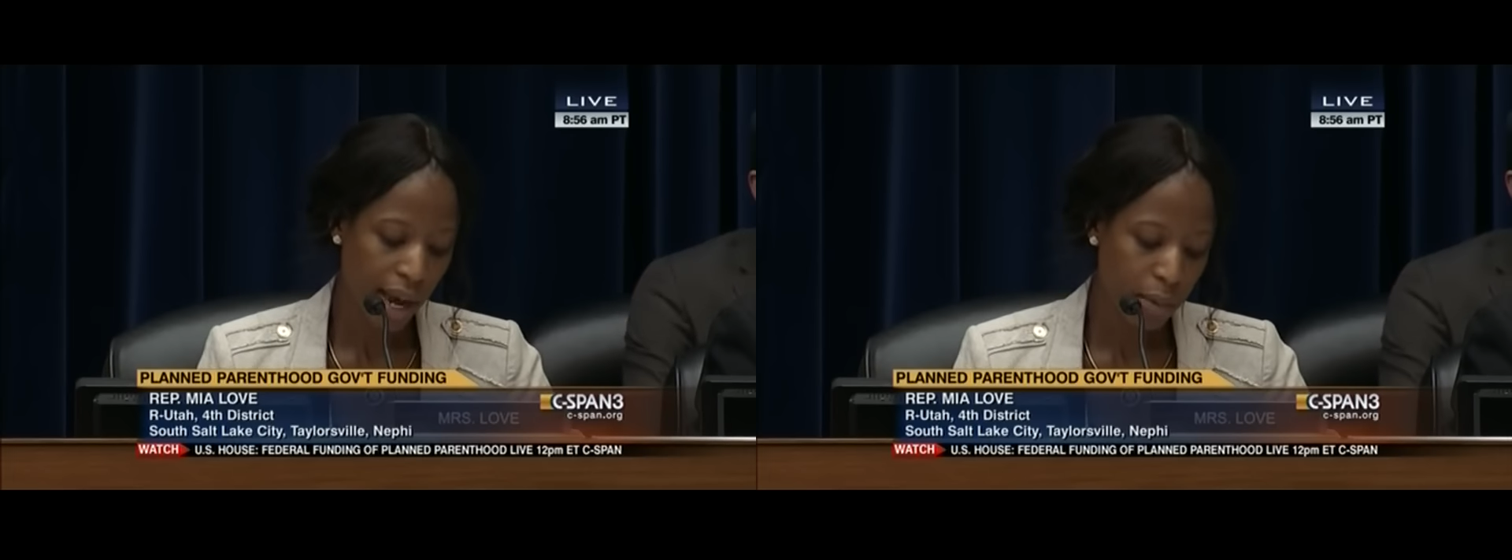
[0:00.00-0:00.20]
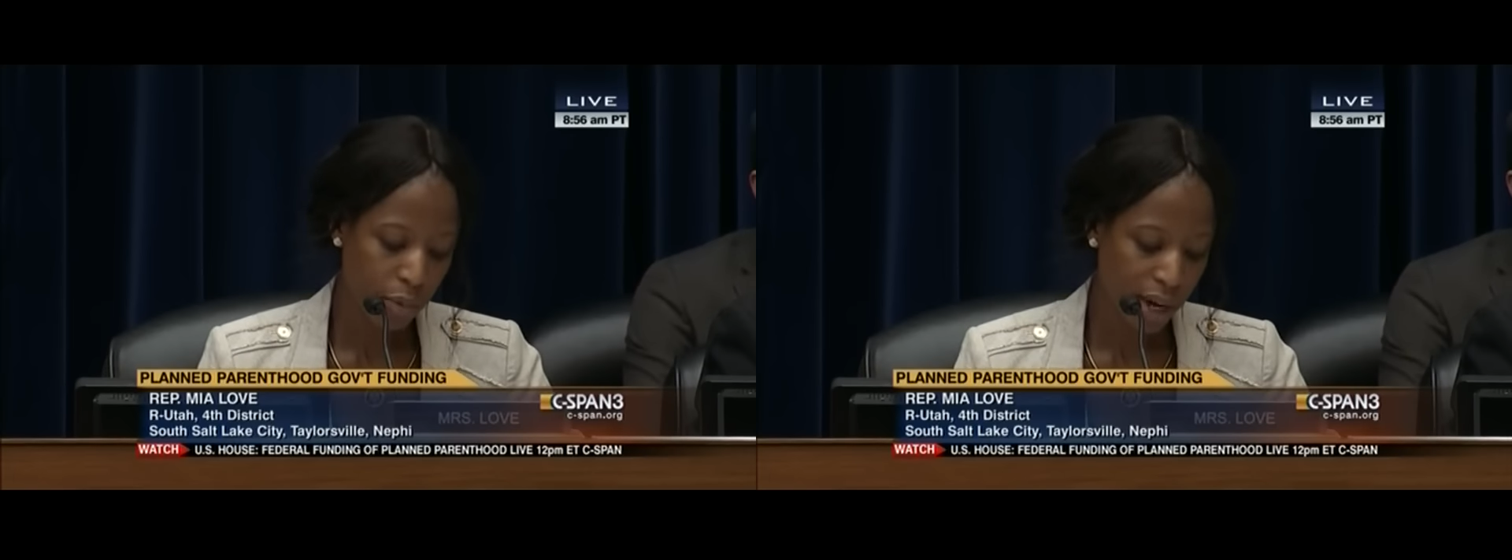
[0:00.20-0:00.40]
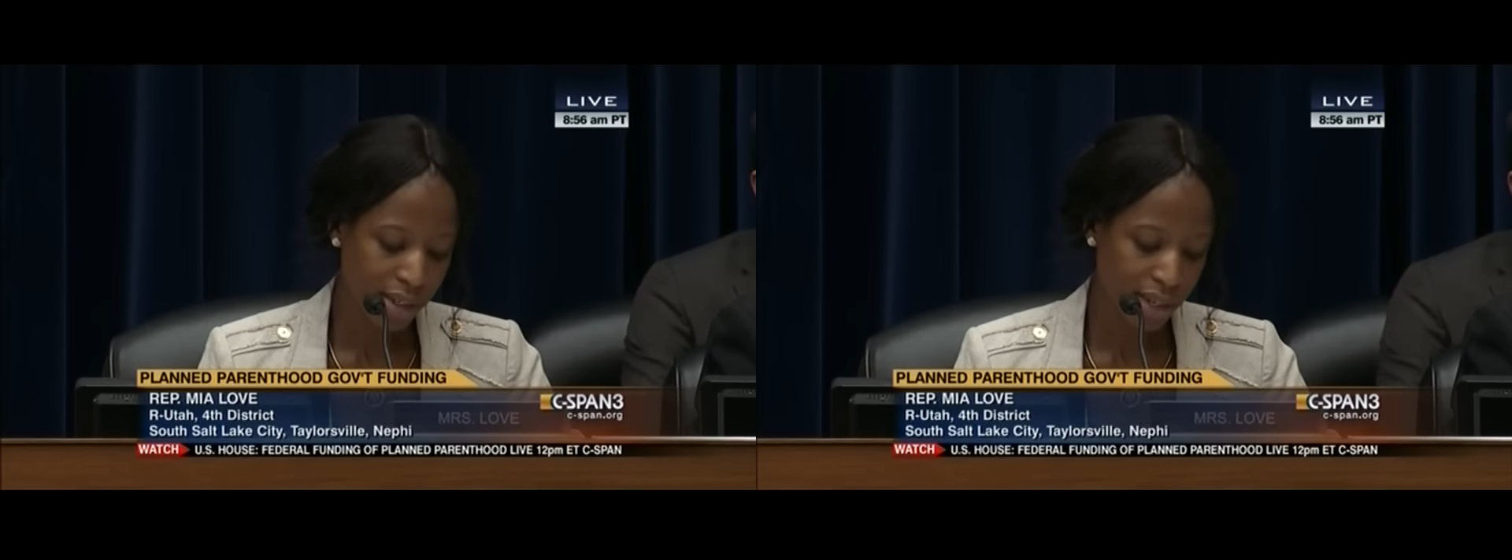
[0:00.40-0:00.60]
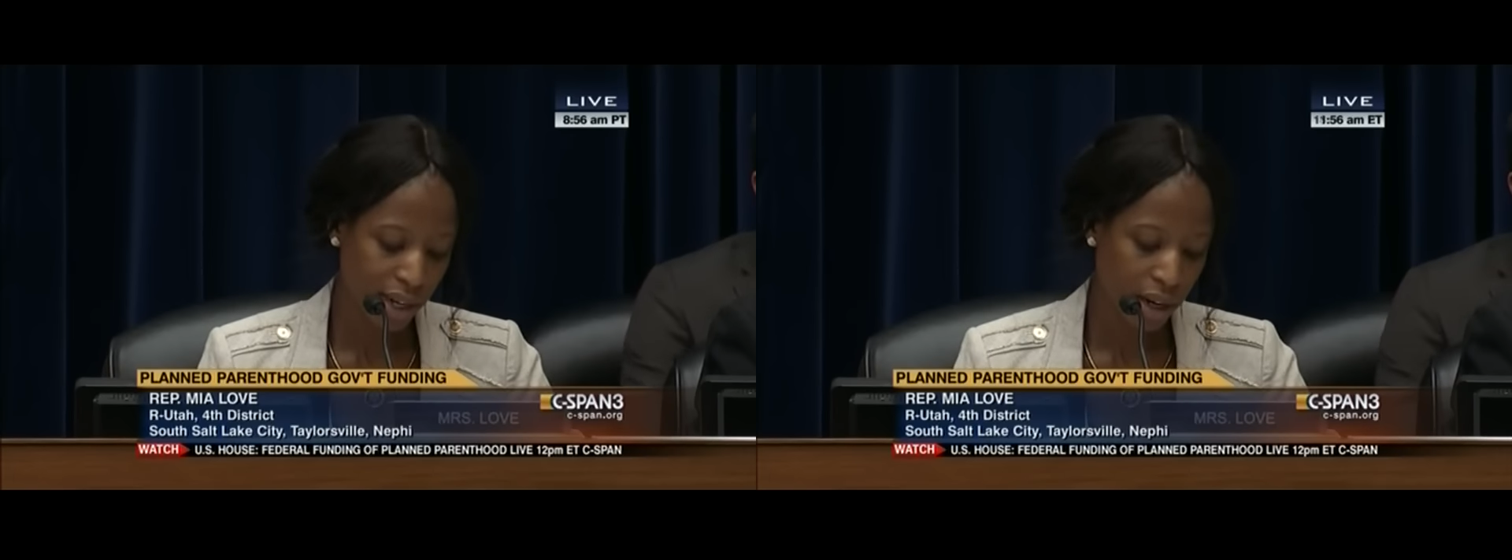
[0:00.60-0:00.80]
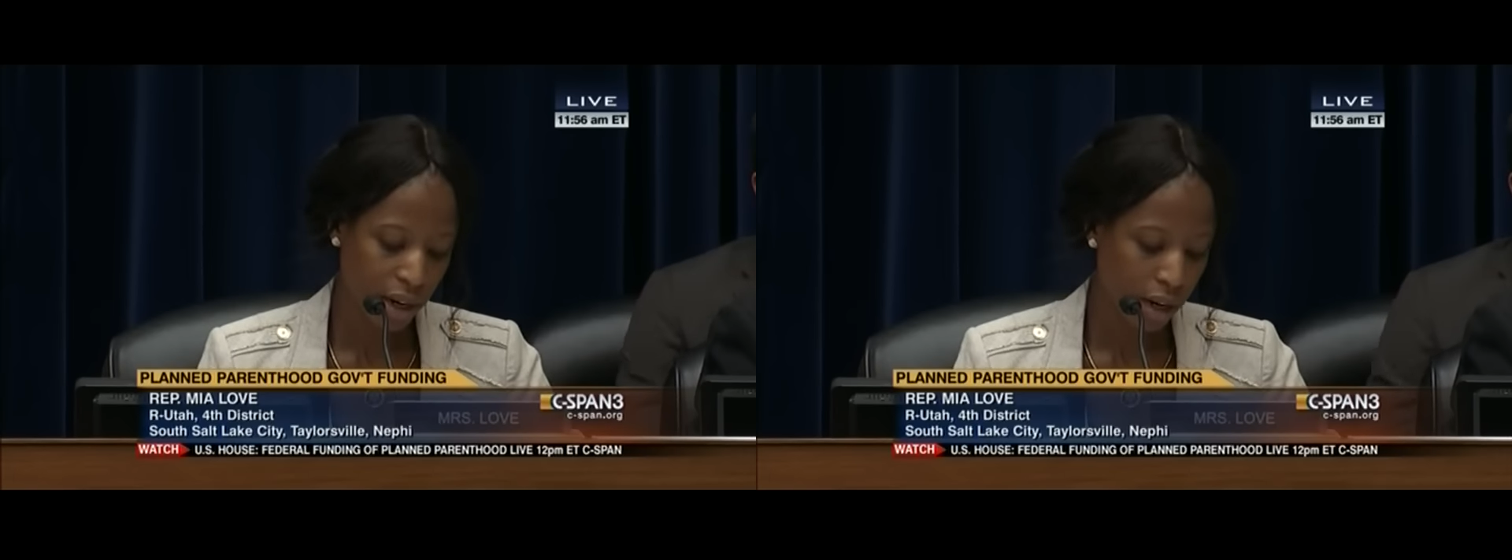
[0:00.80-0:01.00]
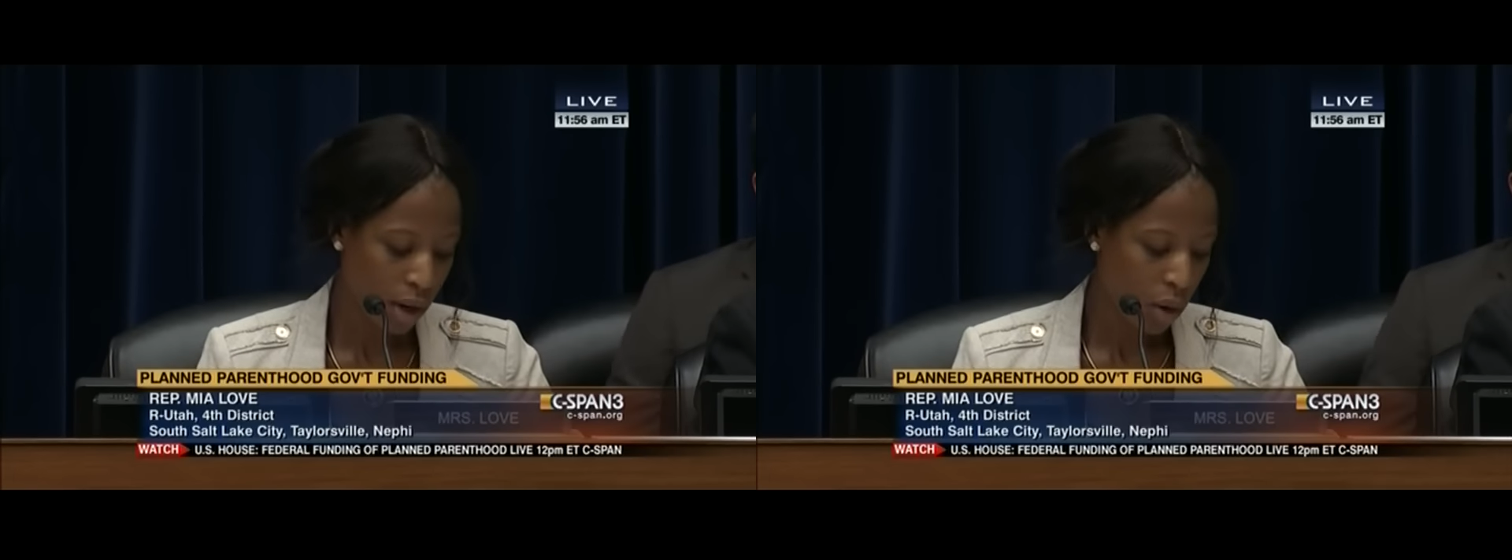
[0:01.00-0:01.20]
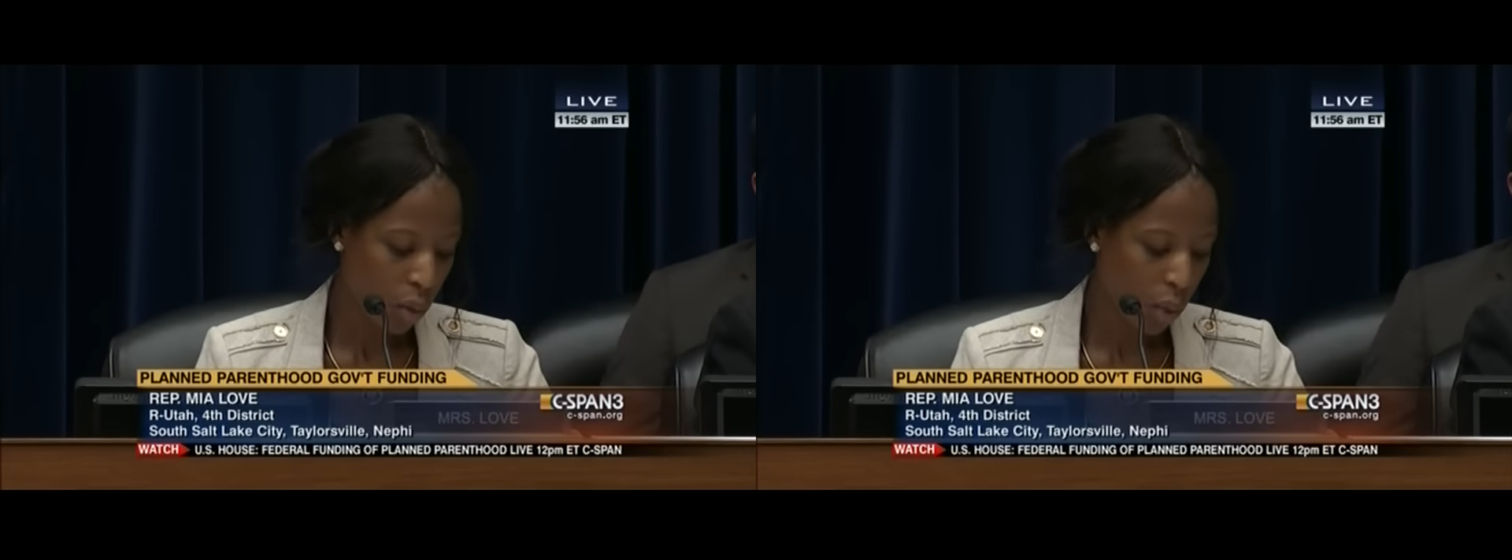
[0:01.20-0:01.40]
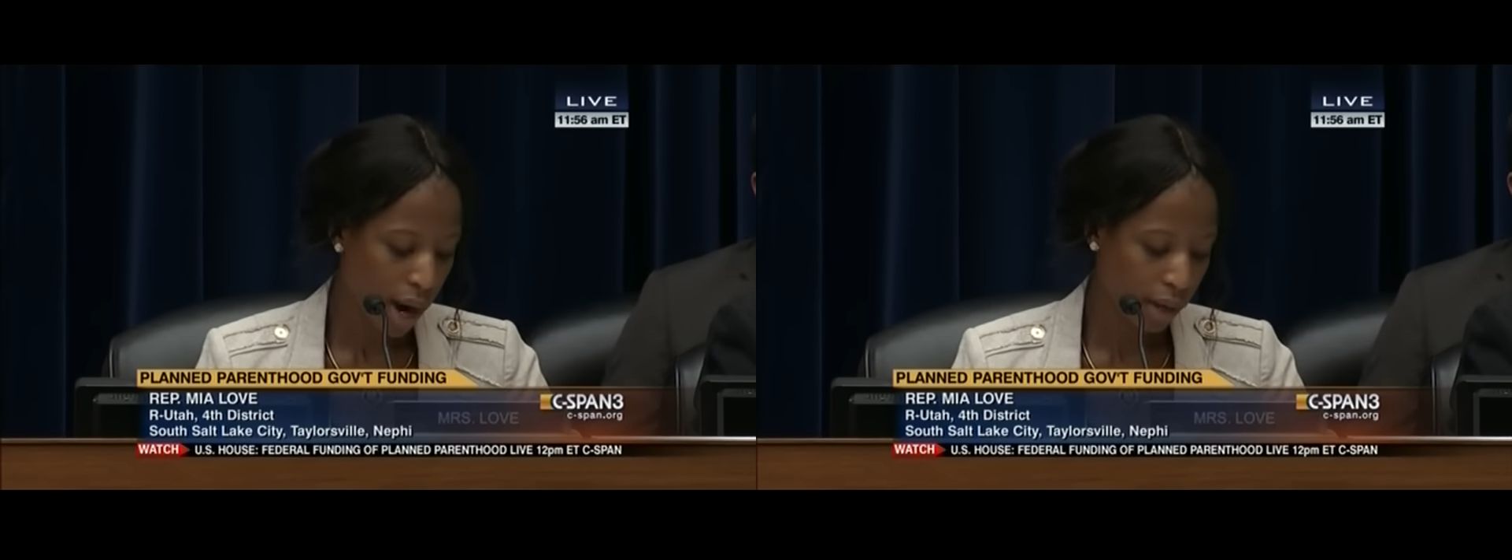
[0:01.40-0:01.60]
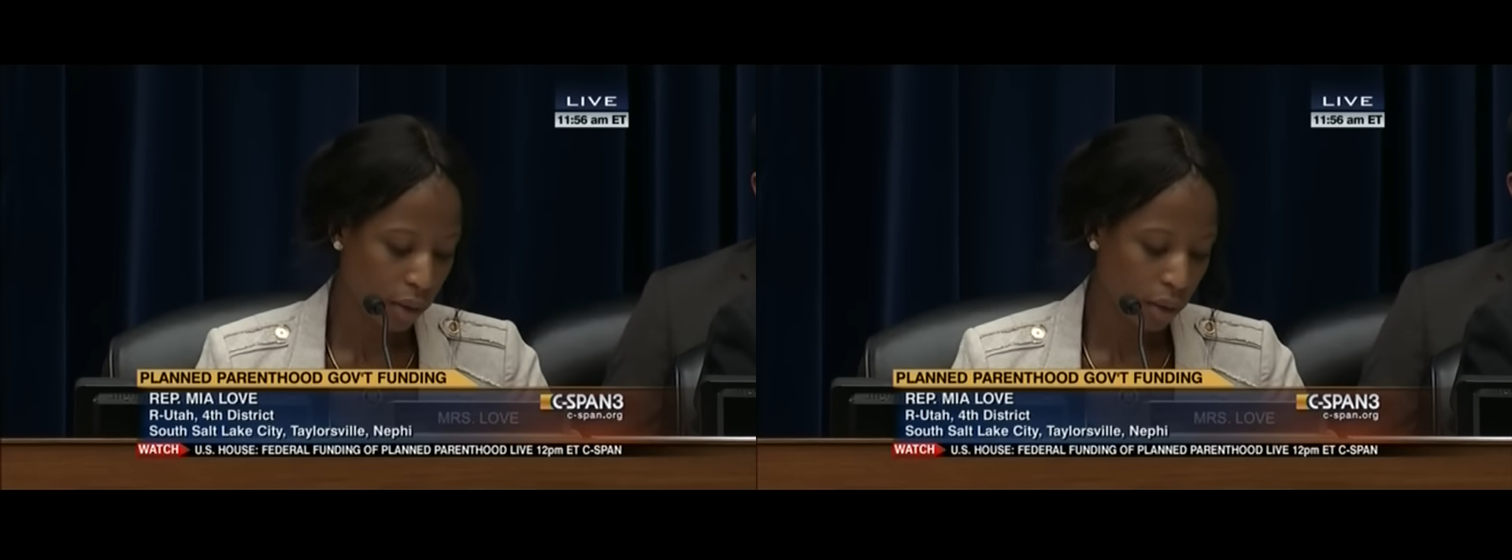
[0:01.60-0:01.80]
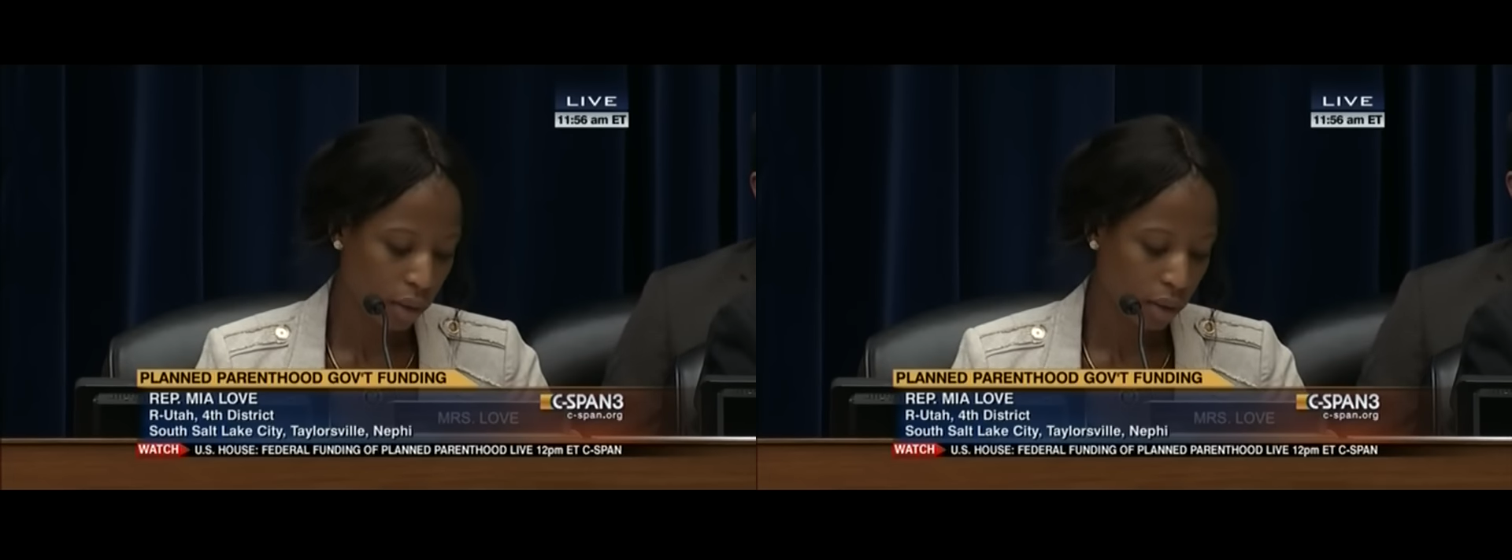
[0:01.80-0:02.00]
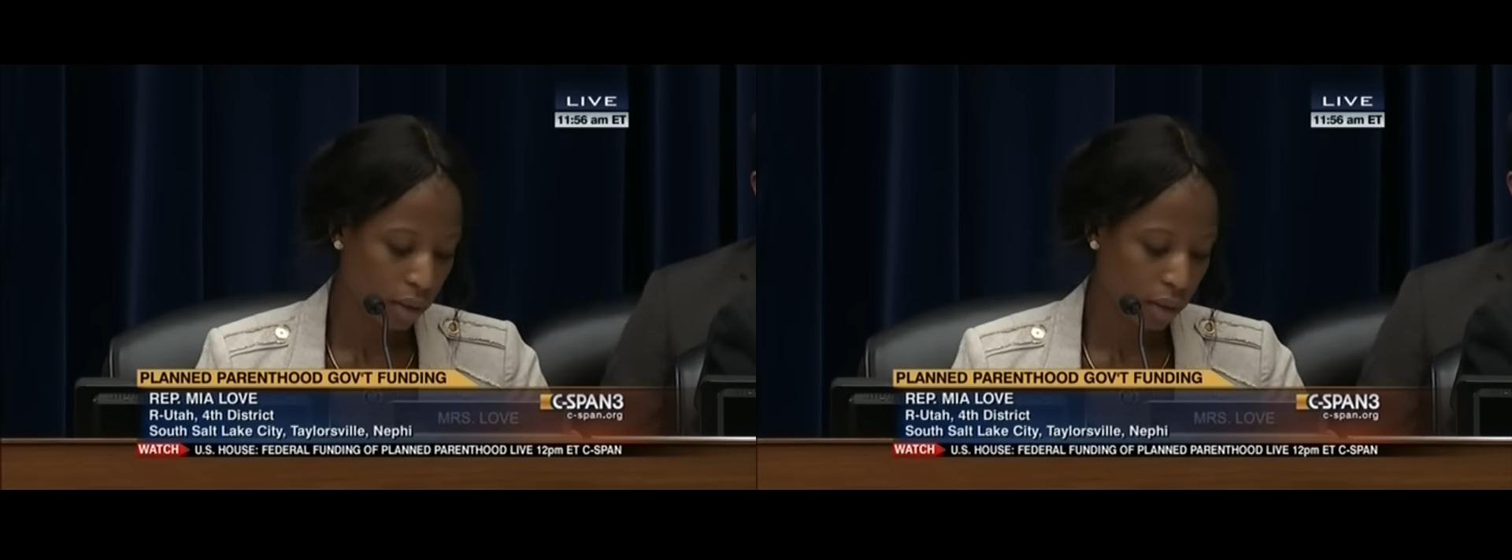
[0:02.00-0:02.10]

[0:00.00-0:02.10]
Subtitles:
and breast care, while